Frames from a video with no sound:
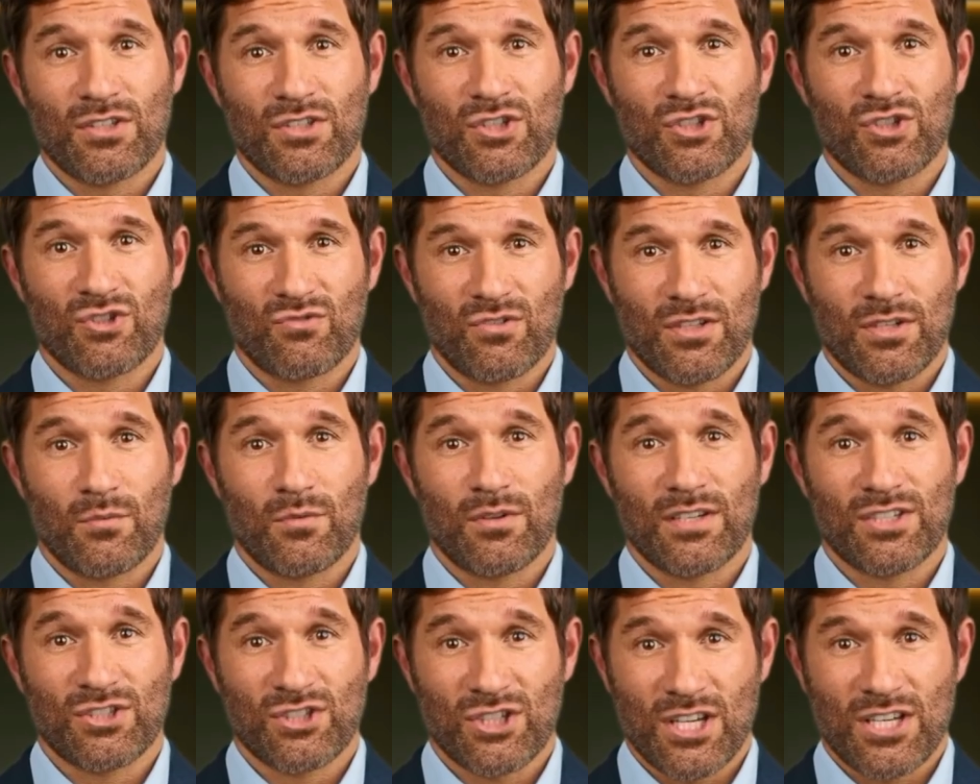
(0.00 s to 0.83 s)
to shrink
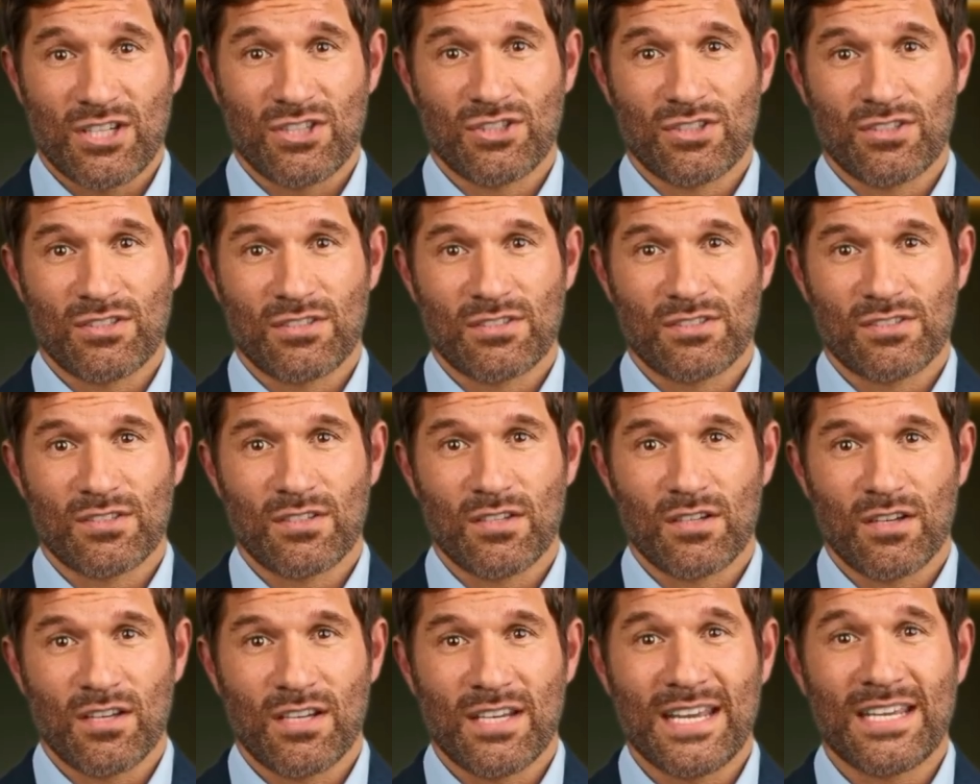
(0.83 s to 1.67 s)
with injections,
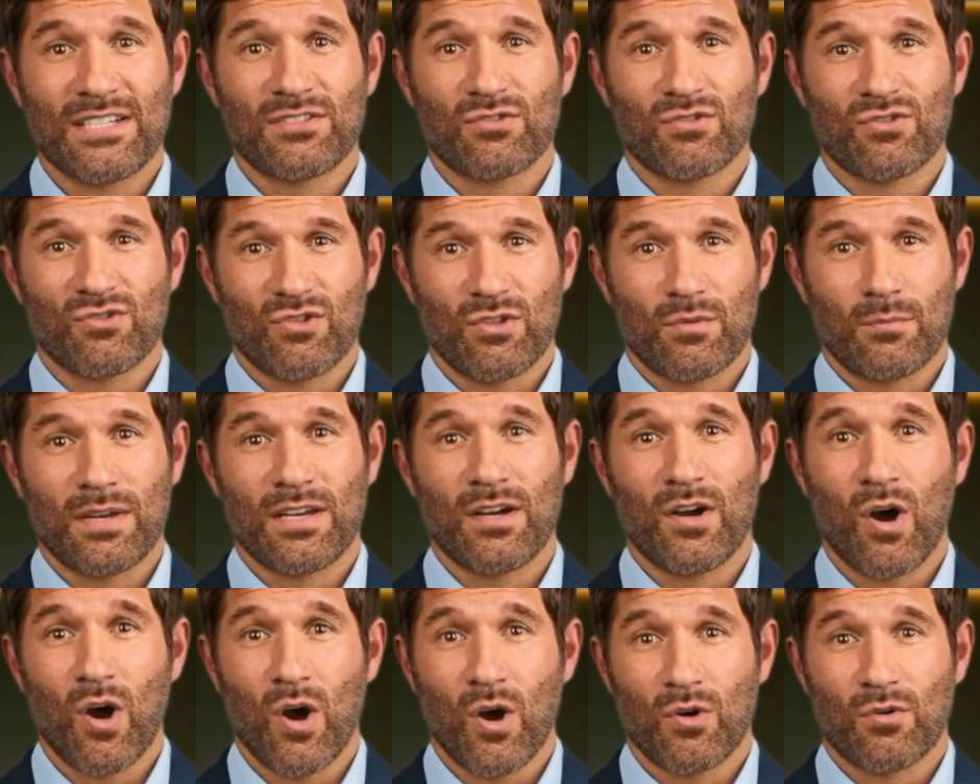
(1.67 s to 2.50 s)
laser treatment
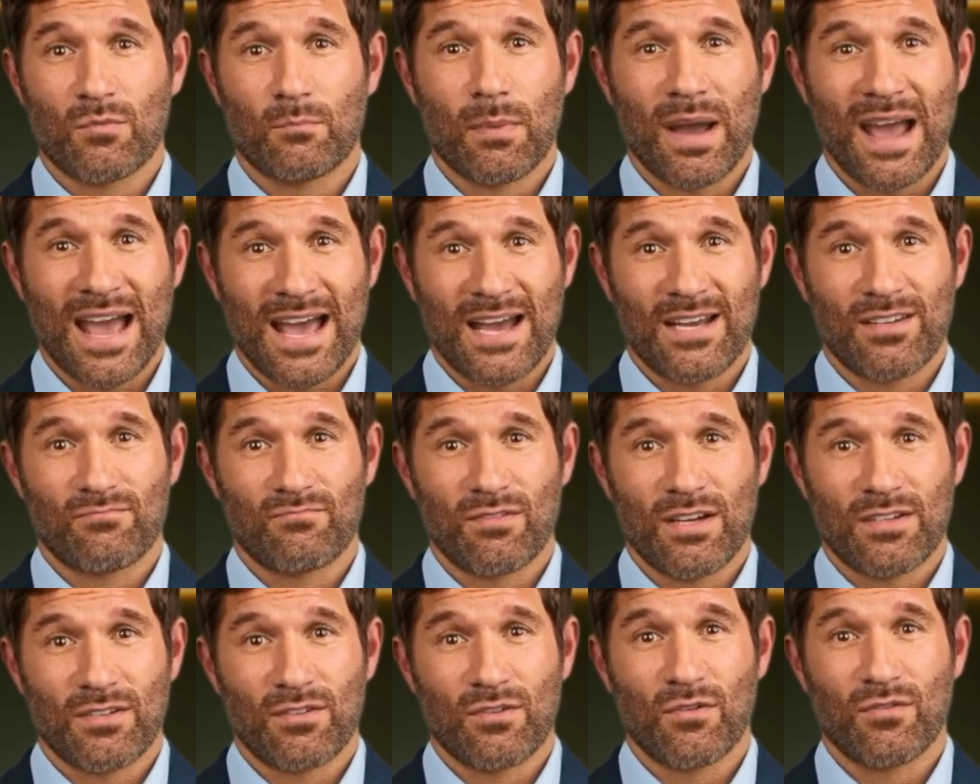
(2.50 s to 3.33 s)
called
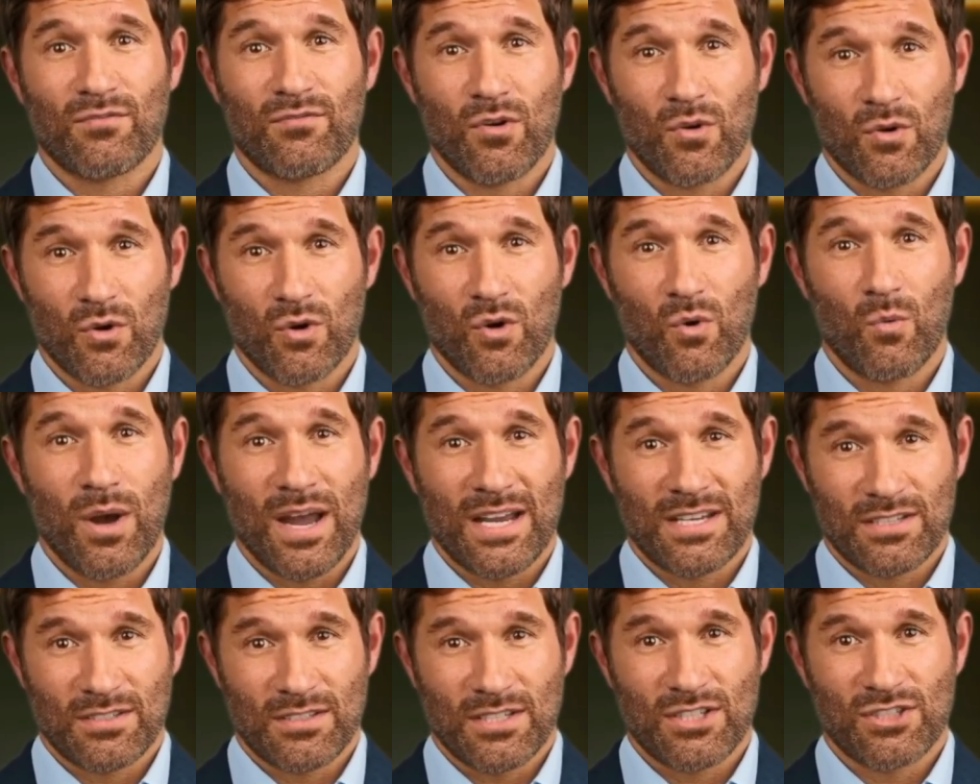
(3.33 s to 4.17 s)
pan-retinal
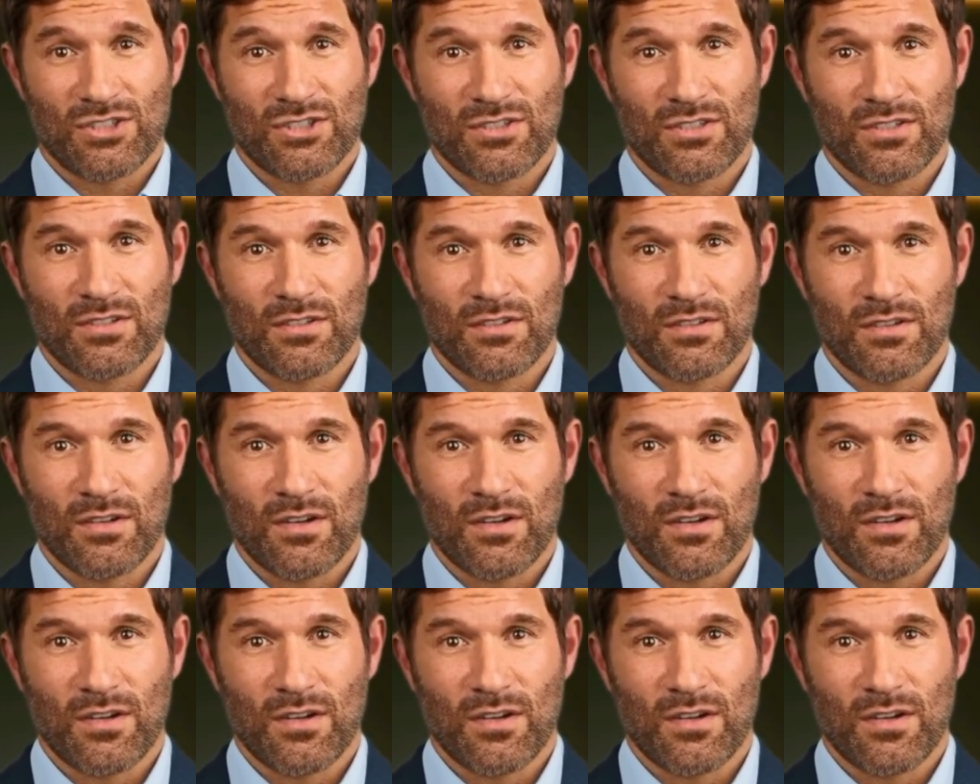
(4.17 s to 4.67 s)
photocoagulation,